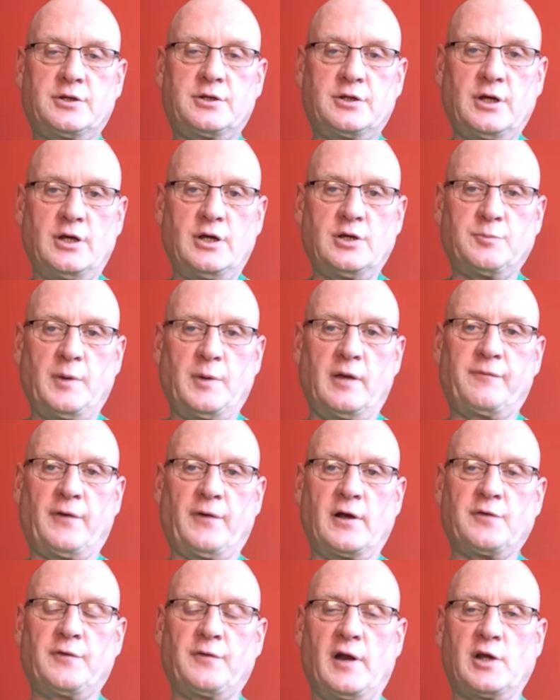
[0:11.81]
Cheers, mate.
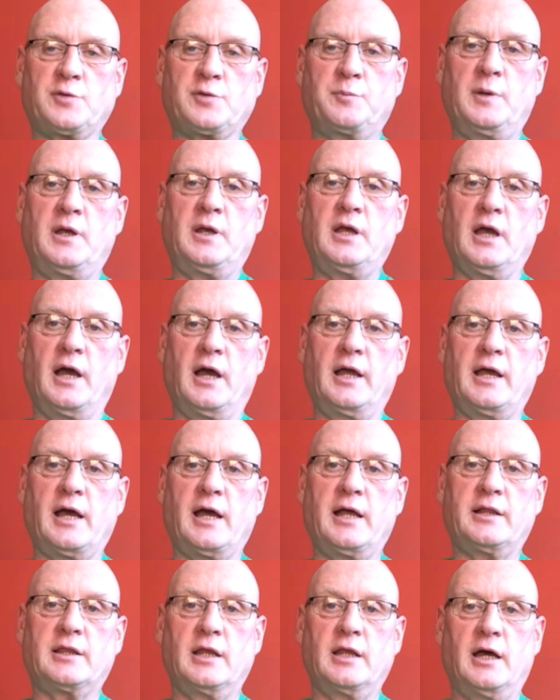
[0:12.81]
Thanks for asking me.
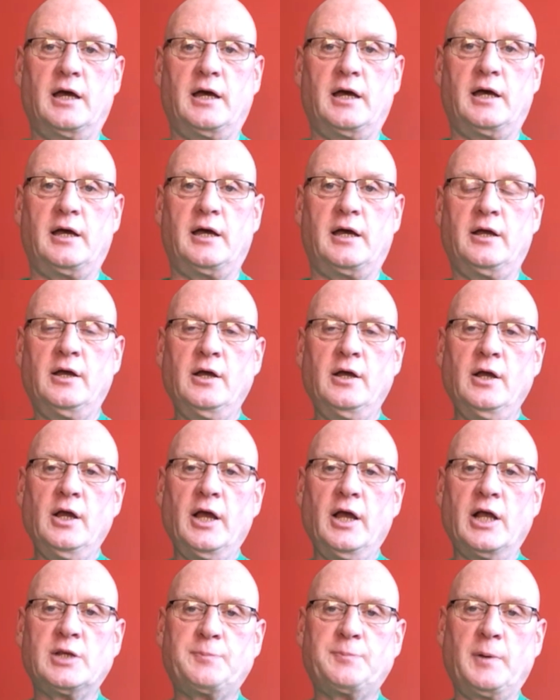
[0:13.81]

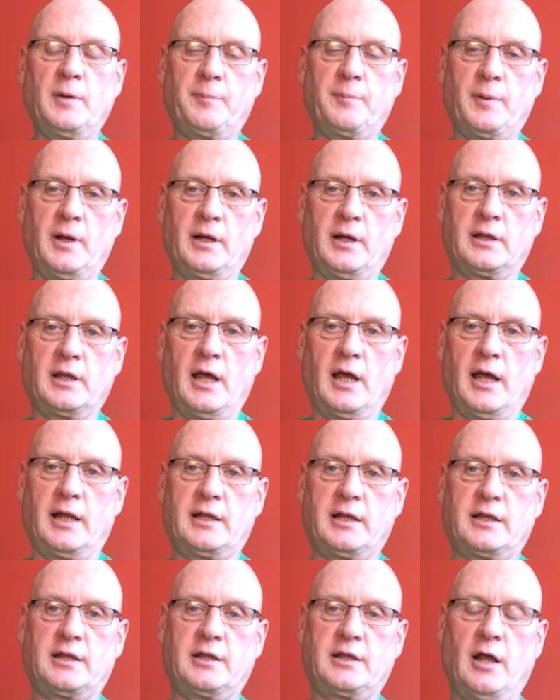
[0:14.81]
It's been a bit,
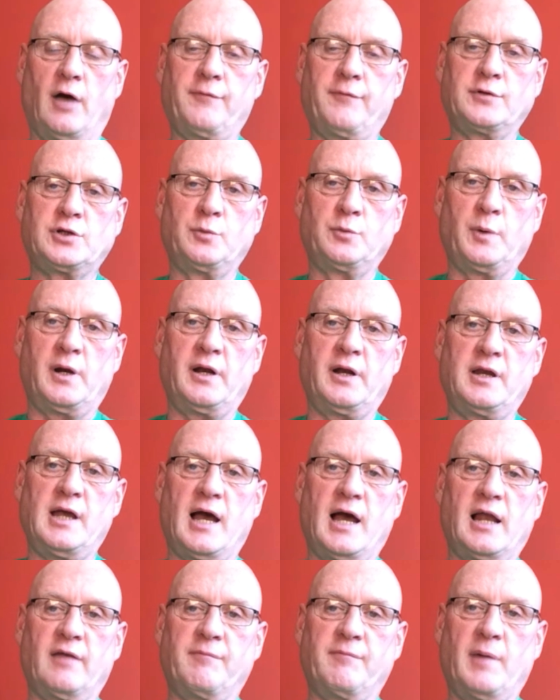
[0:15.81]
obviously we're in the
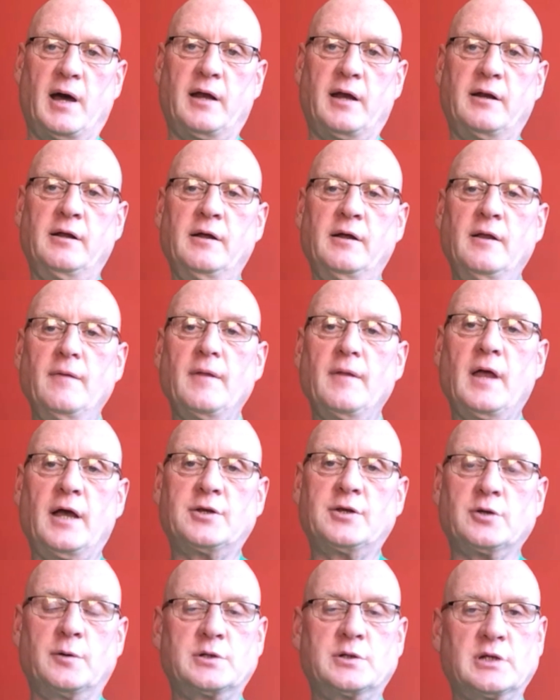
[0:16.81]
Isle of Man,
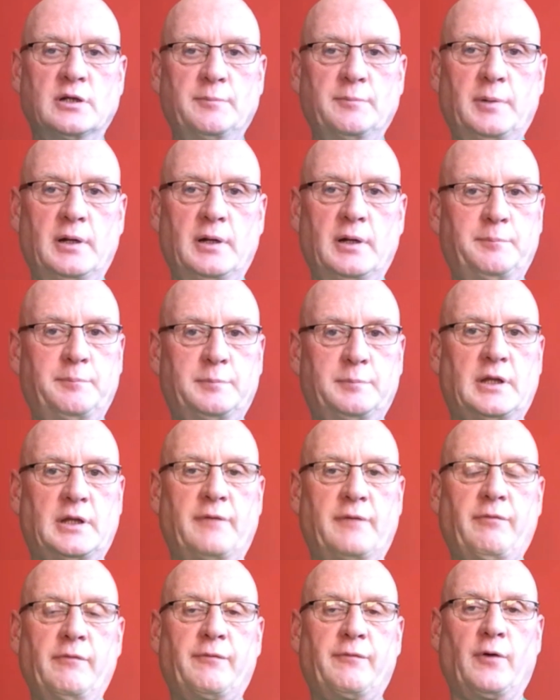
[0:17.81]
so it's a little bit of a
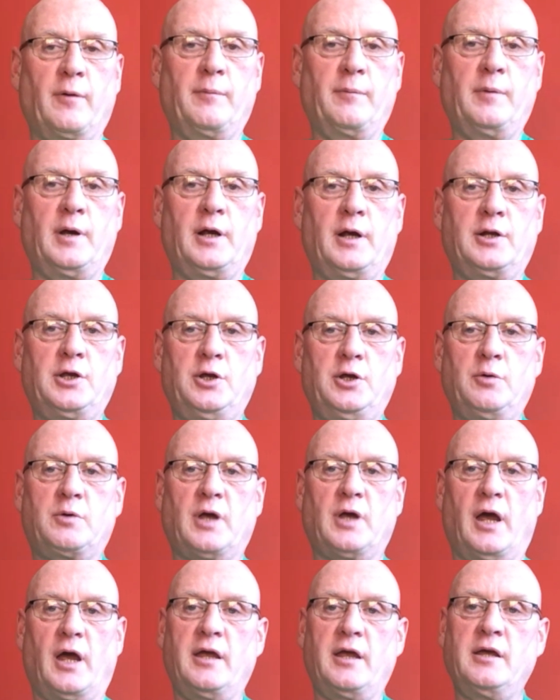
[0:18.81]
different from the
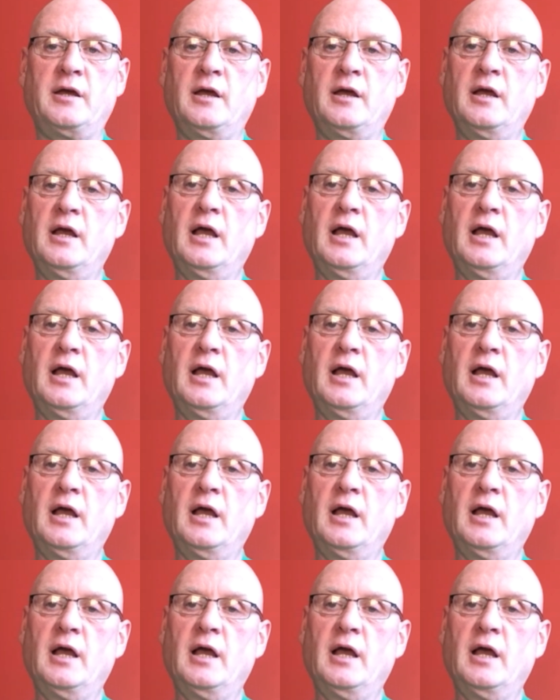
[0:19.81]
UK.